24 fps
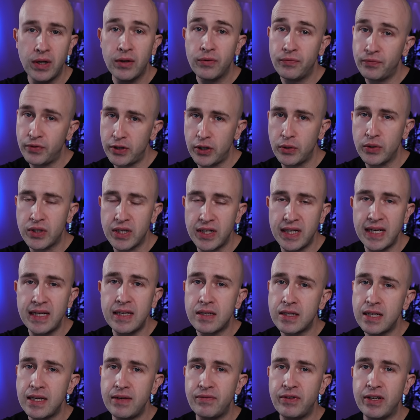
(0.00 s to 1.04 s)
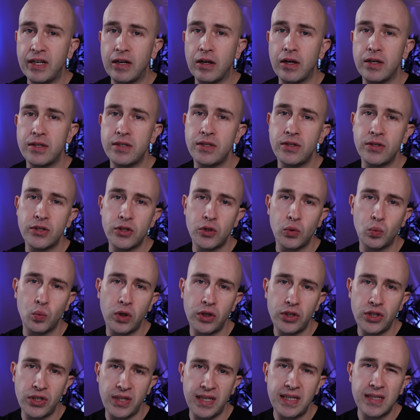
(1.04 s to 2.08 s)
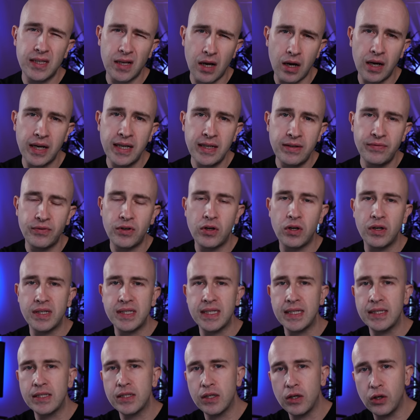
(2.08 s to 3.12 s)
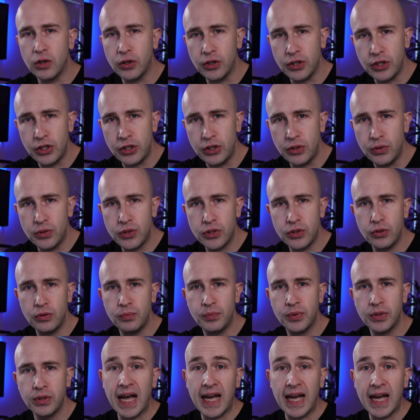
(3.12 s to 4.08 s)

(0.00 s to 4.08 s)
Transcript: for you to need a T V license to watch this kind of content on YouTube